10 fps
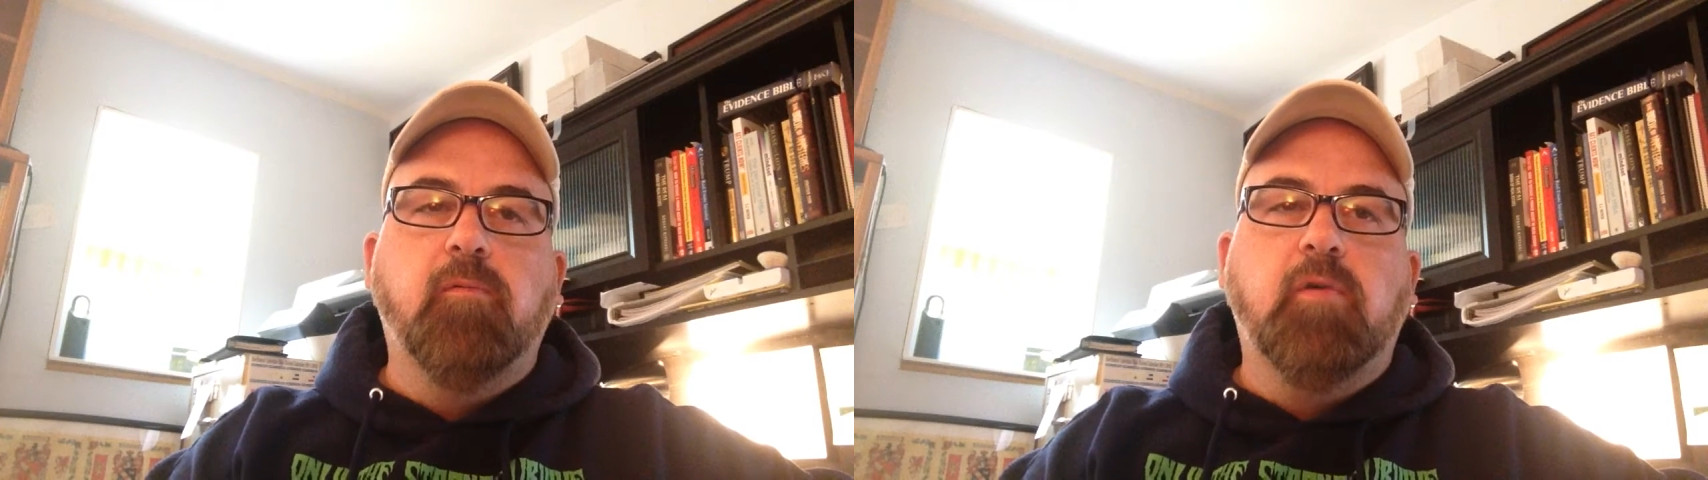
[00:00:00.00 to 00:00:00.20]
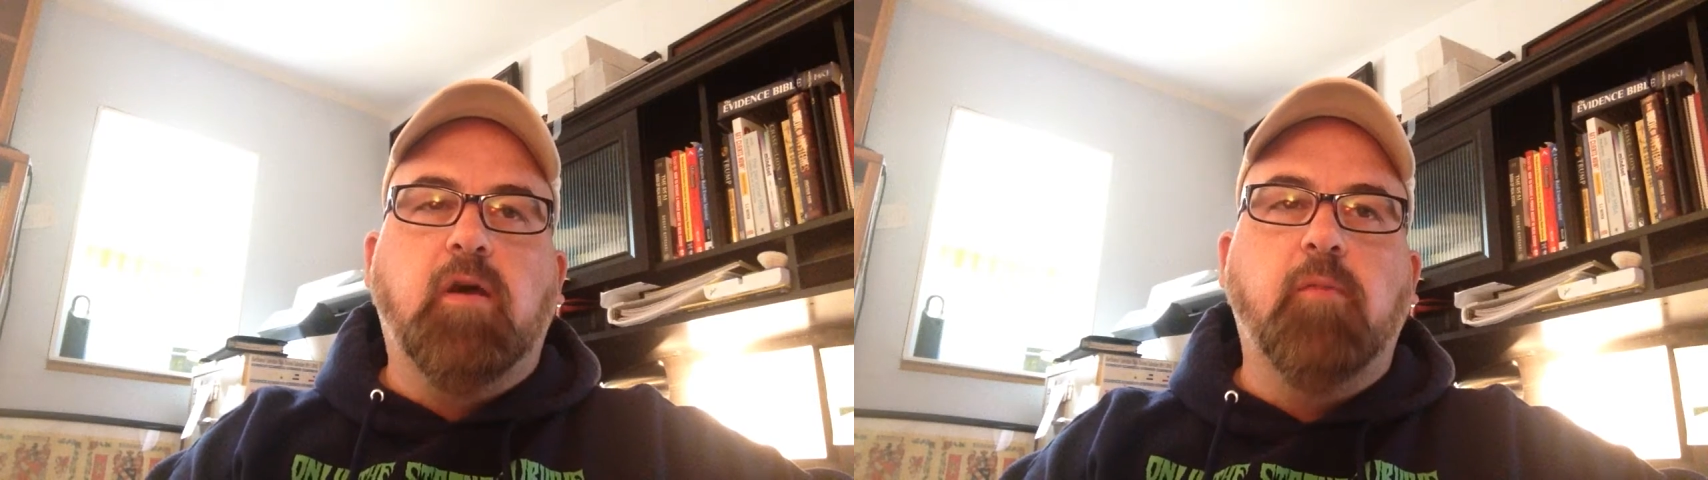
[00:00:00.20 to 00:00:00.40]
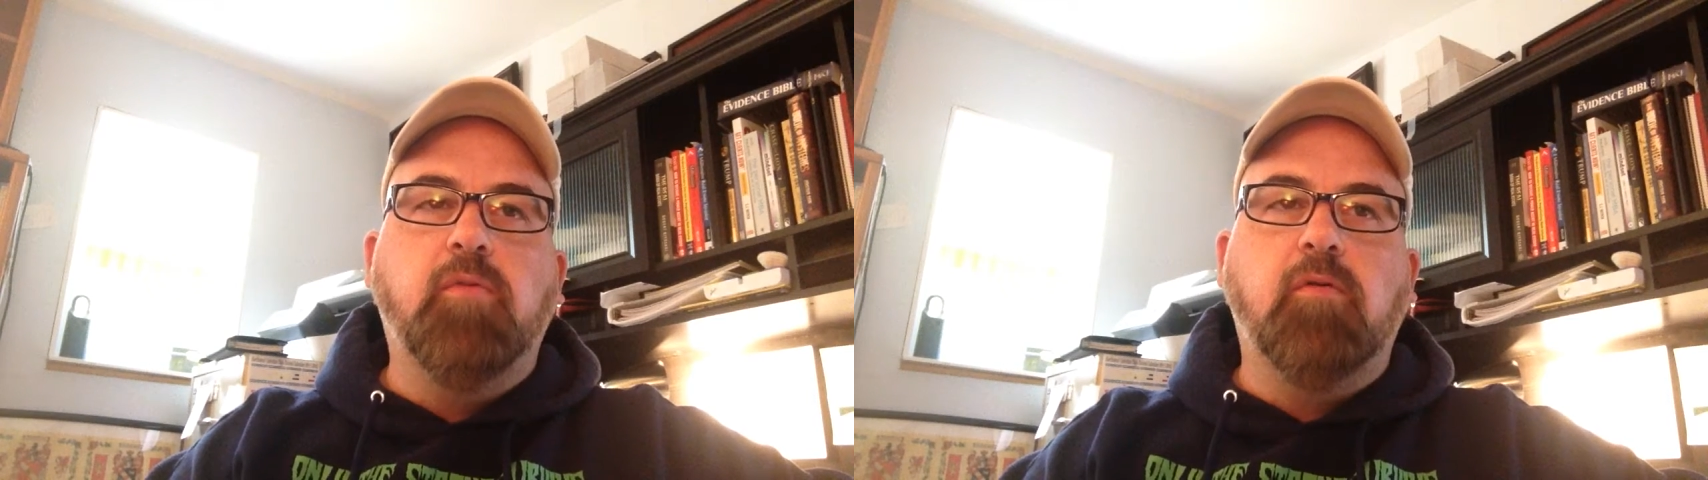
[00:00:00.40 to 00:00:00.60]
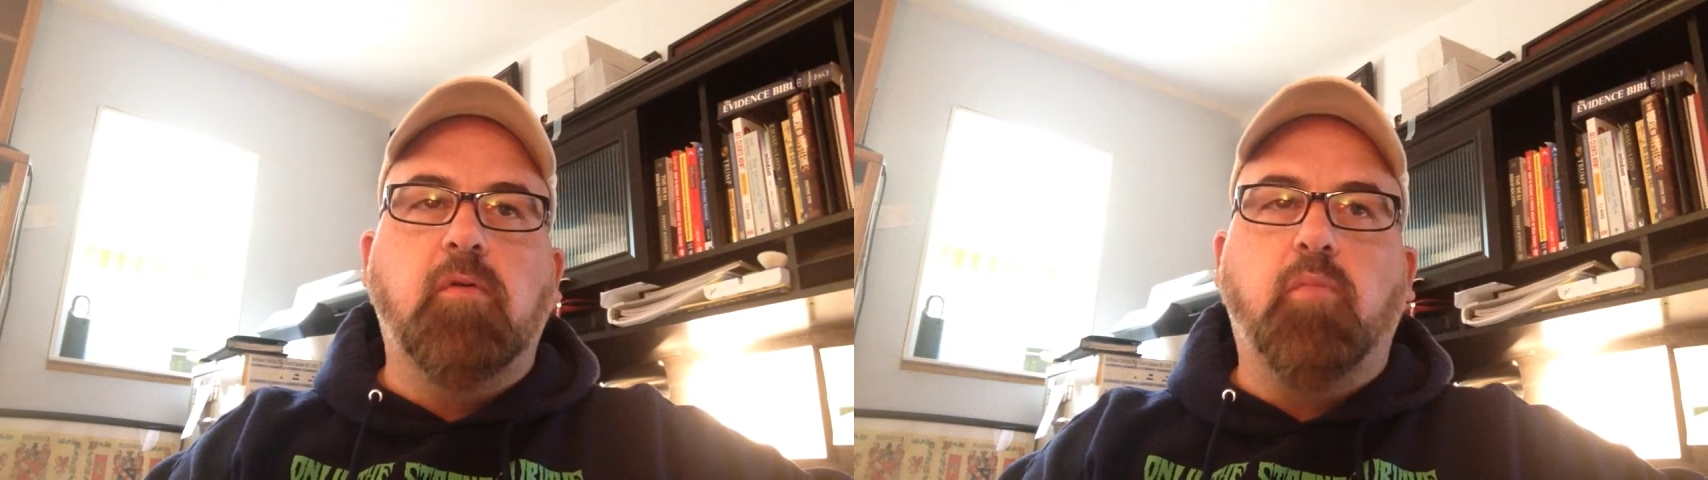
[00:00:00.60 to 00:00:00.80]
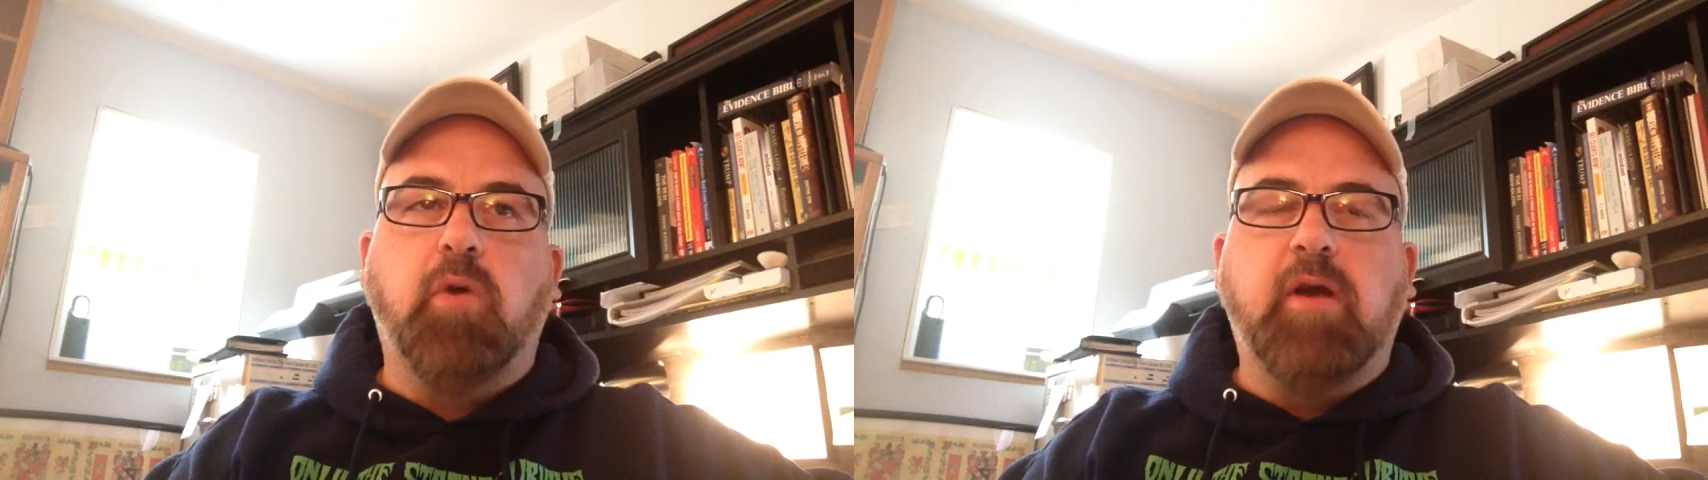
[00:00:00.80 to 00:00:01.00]
come to
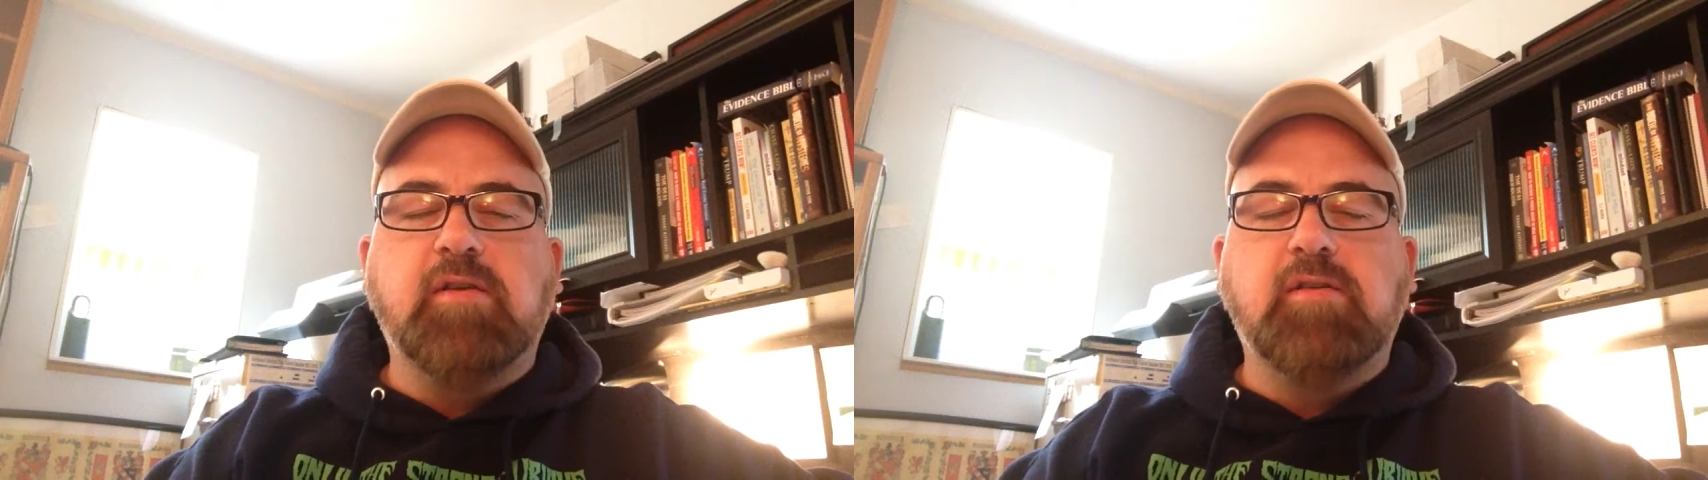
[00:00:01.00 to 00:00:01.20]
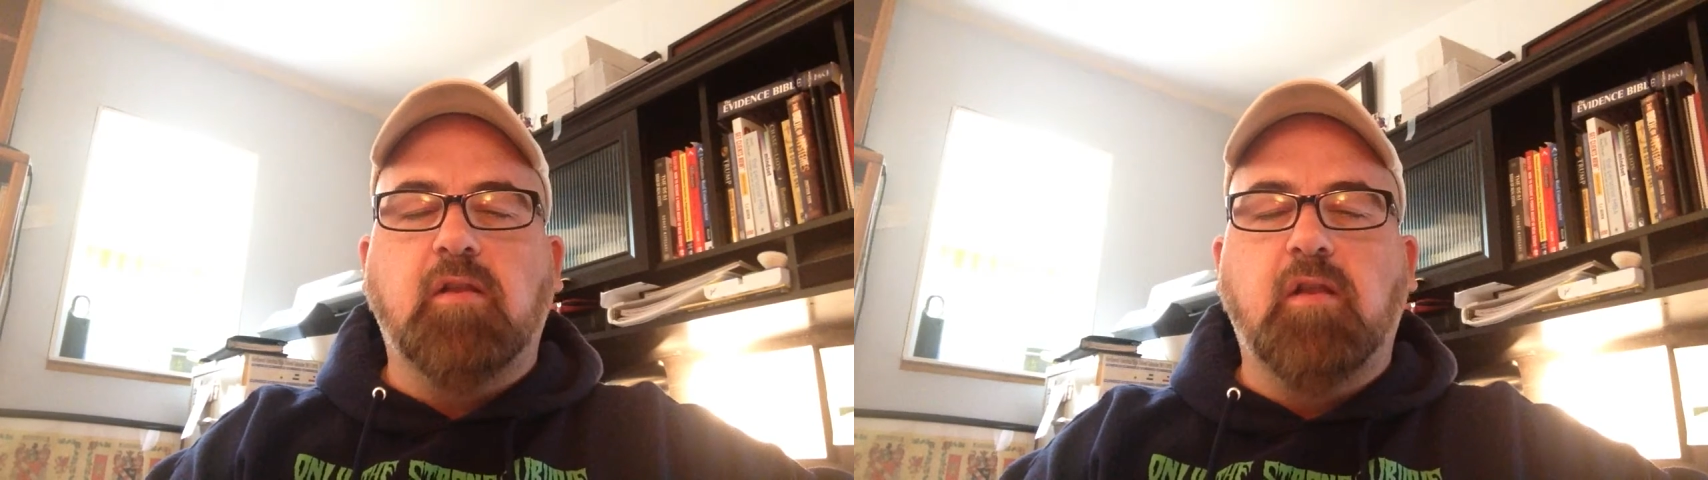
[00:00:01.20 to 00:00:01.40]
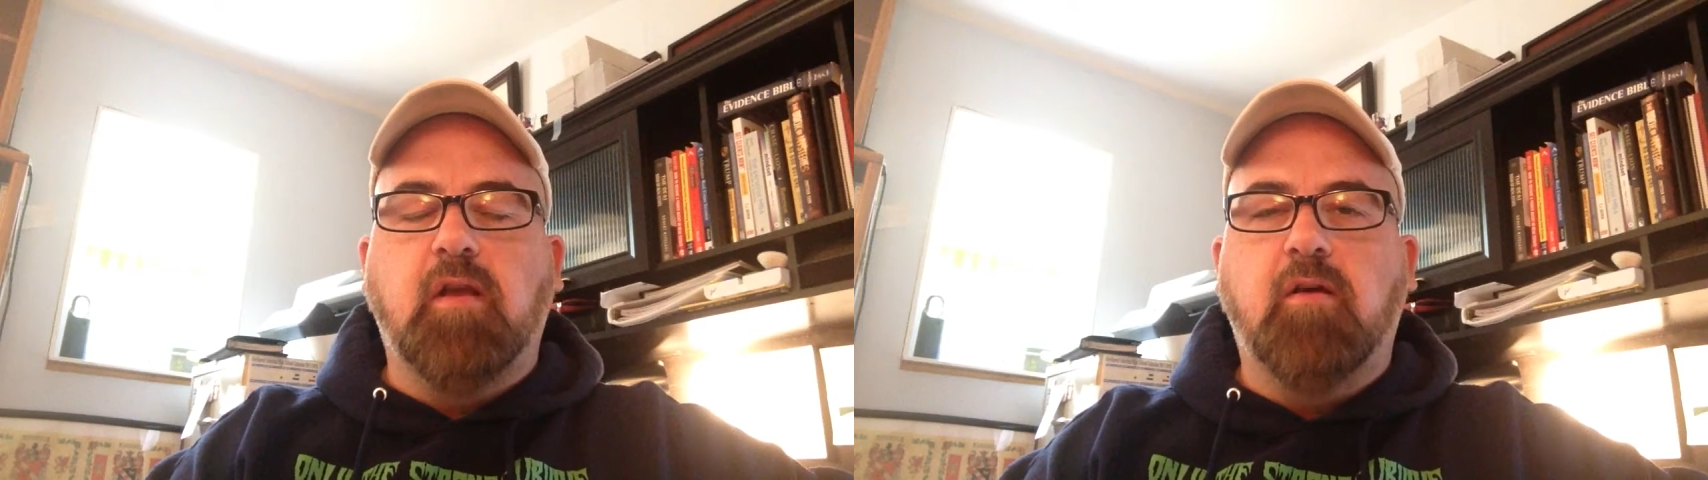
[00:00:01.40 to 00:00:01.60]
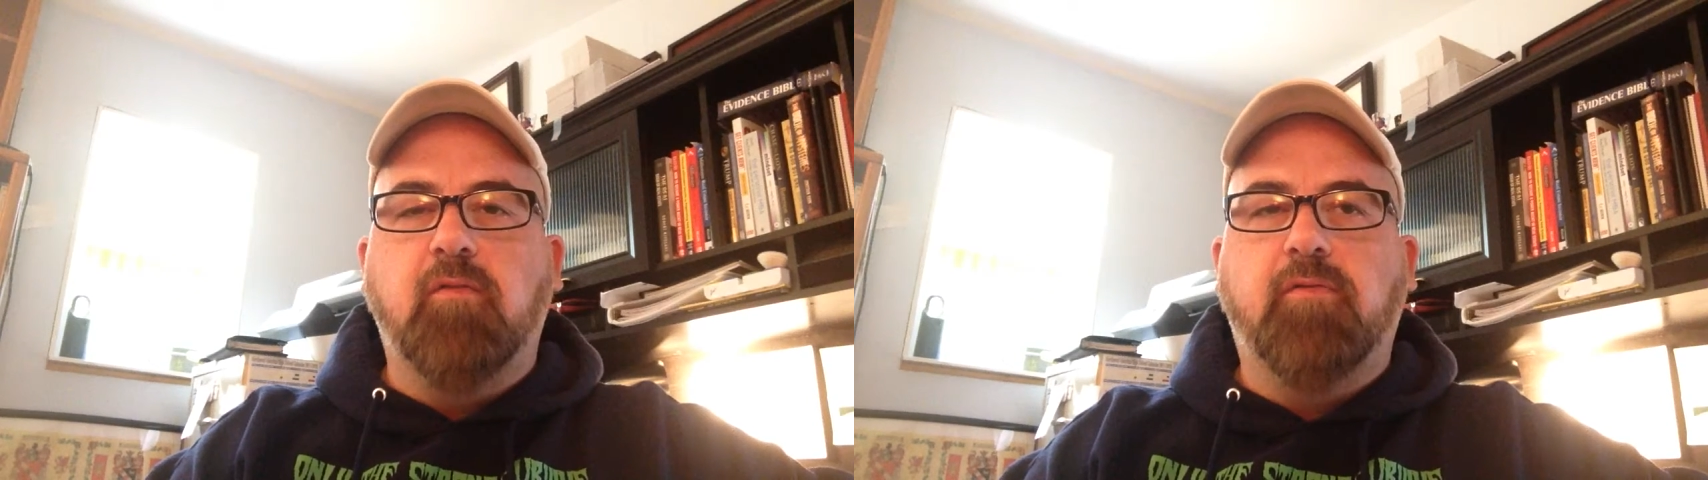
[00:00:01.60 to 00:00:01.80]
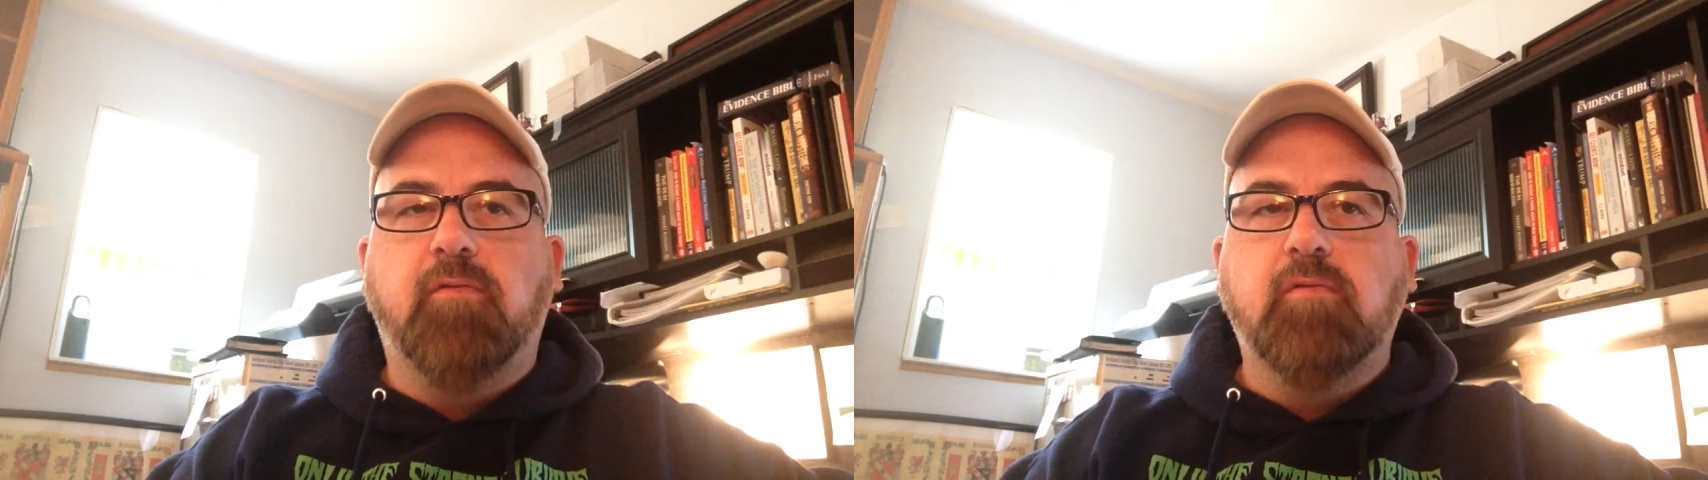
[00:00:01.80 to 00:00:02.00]
embrace and love